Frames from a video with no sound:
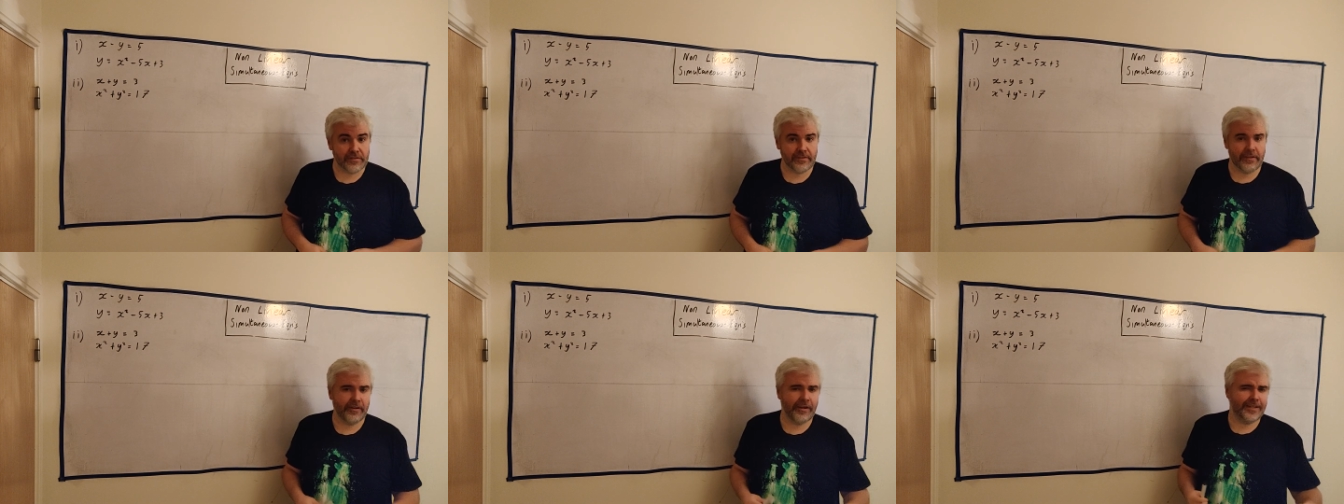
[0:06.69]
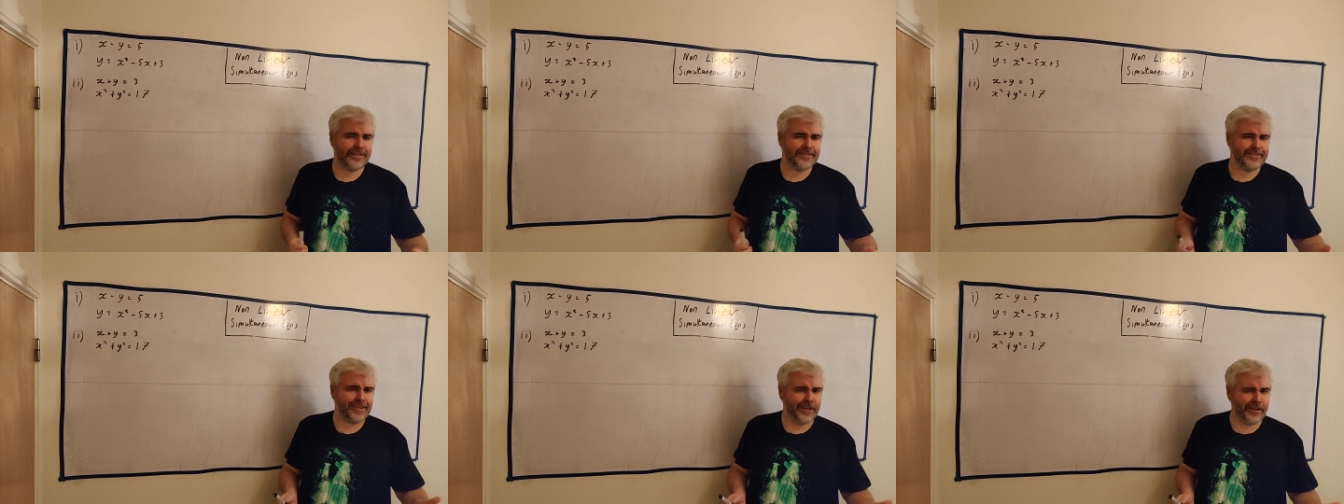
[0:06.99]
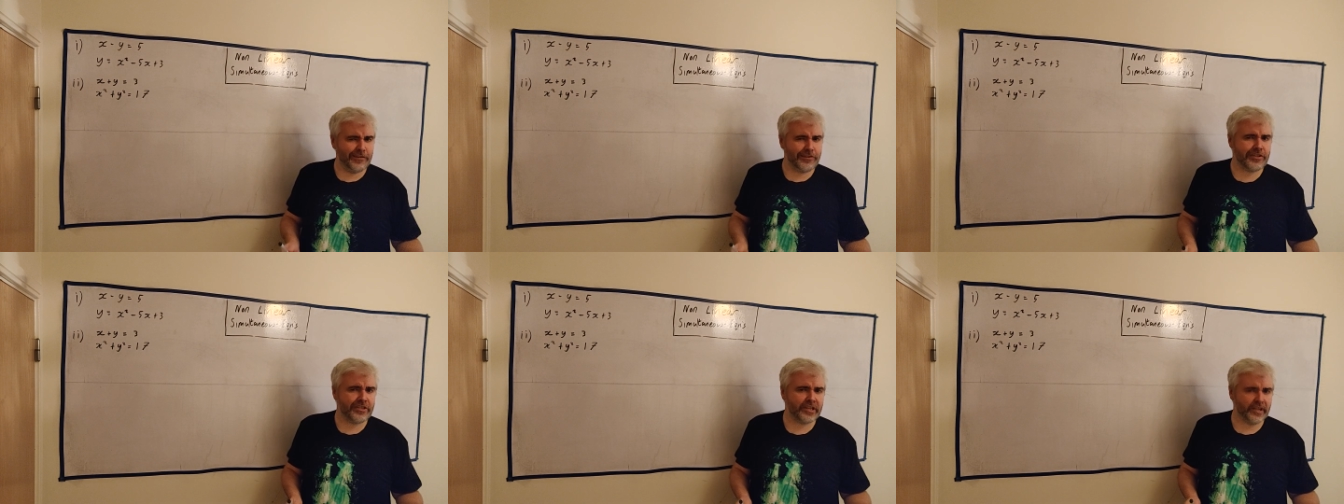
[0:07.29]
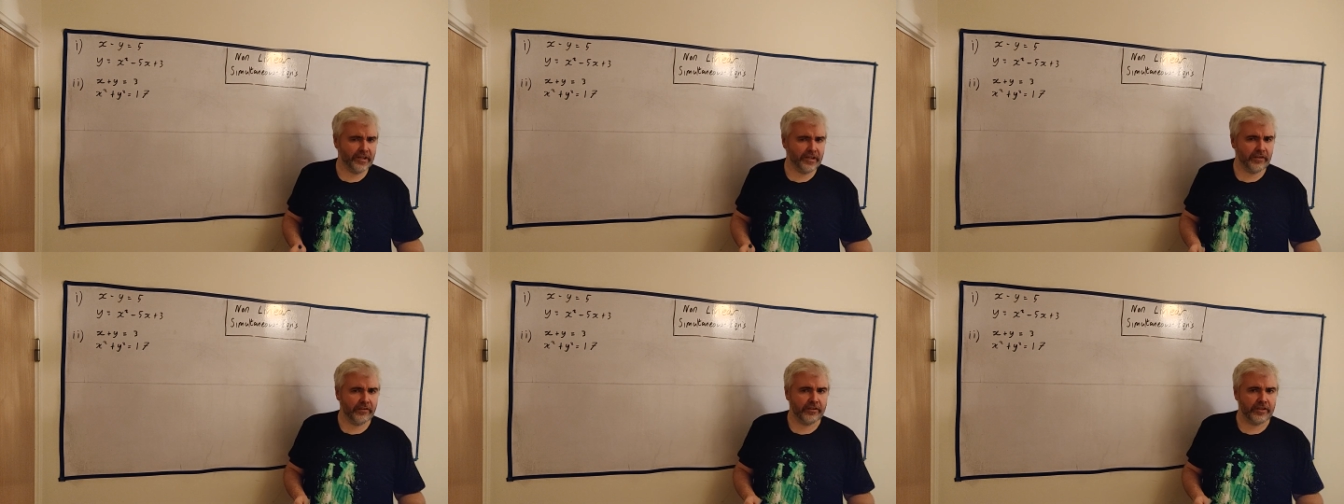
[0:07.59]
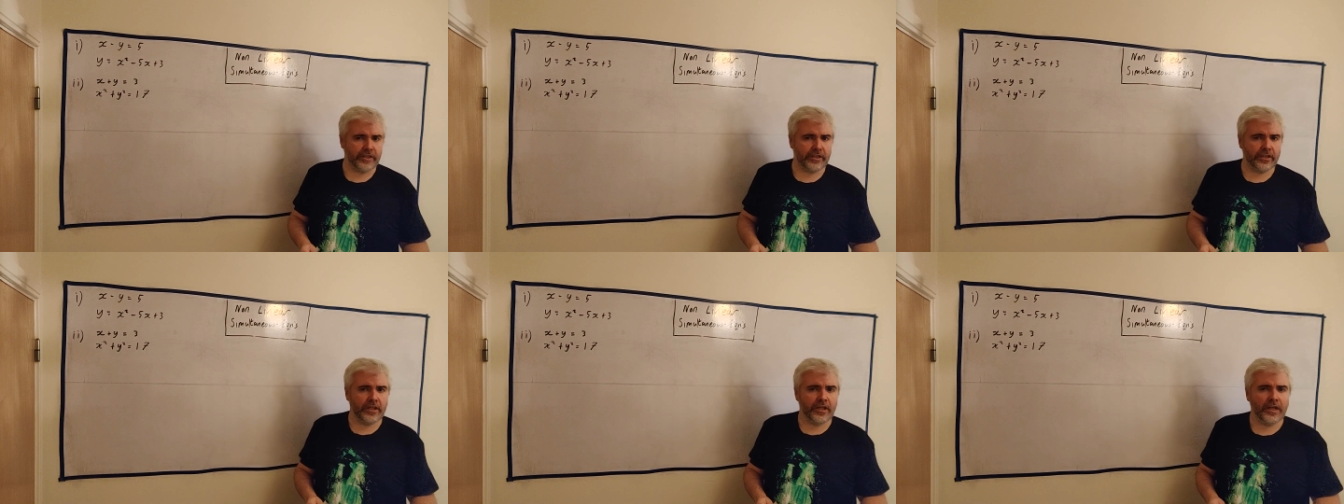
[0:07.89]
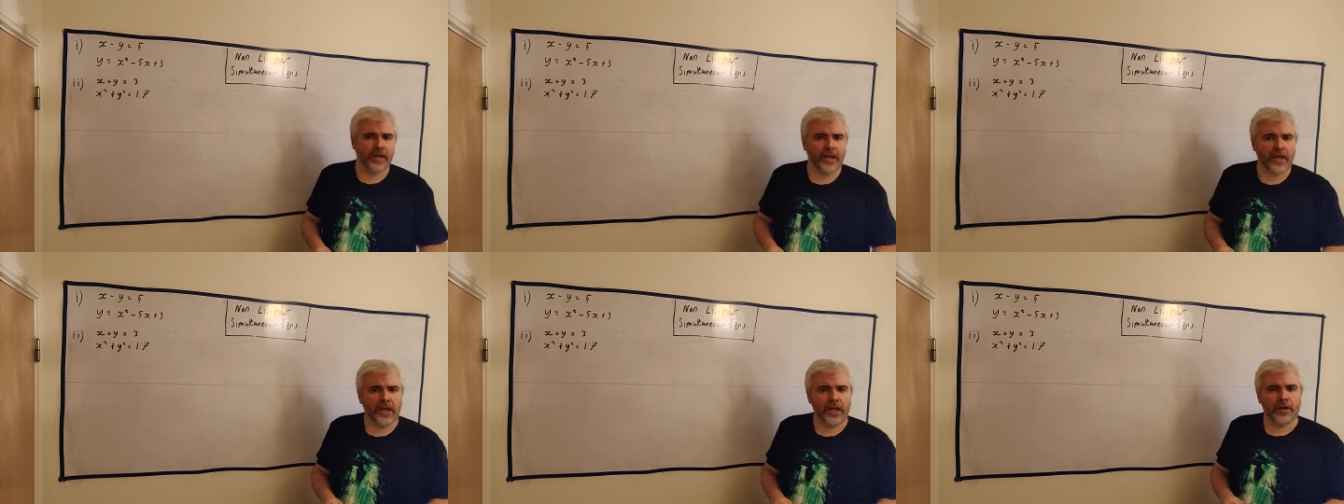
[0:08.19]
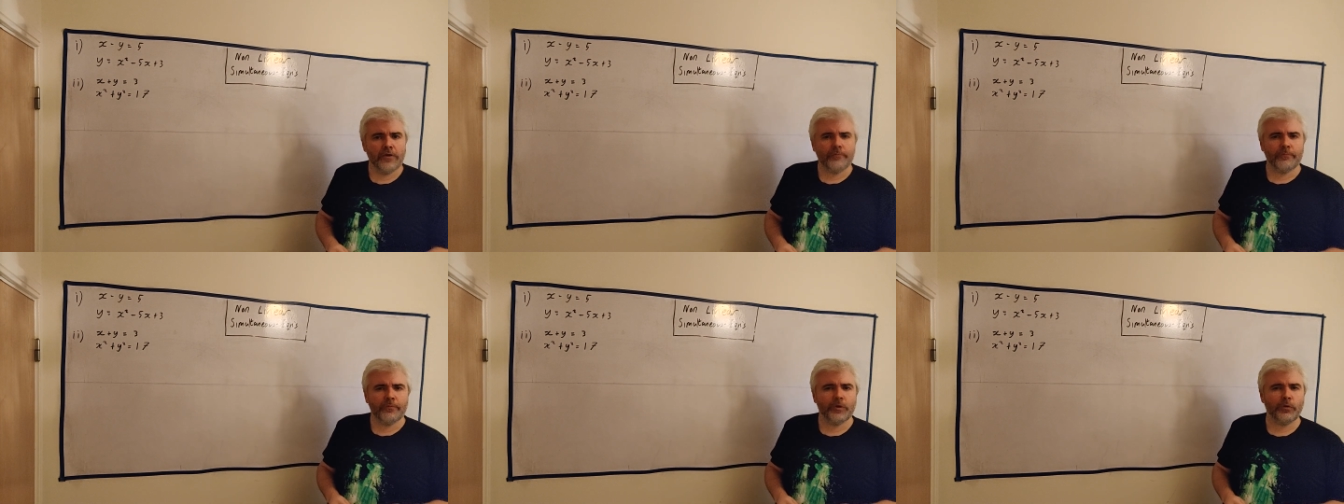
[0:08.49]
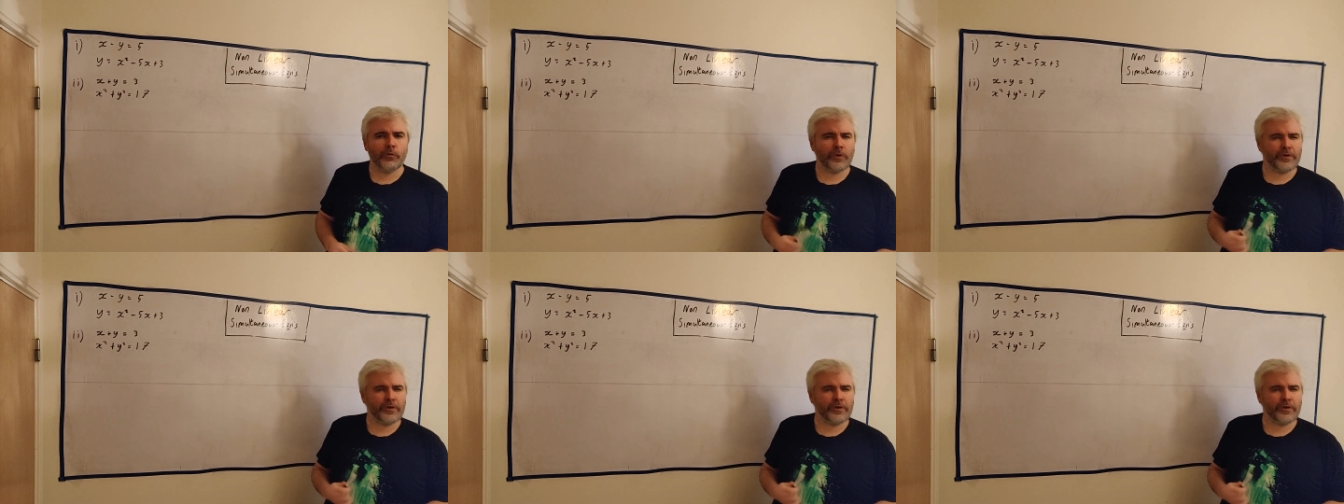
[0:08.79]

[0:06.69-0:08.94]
Now that sounds scary, but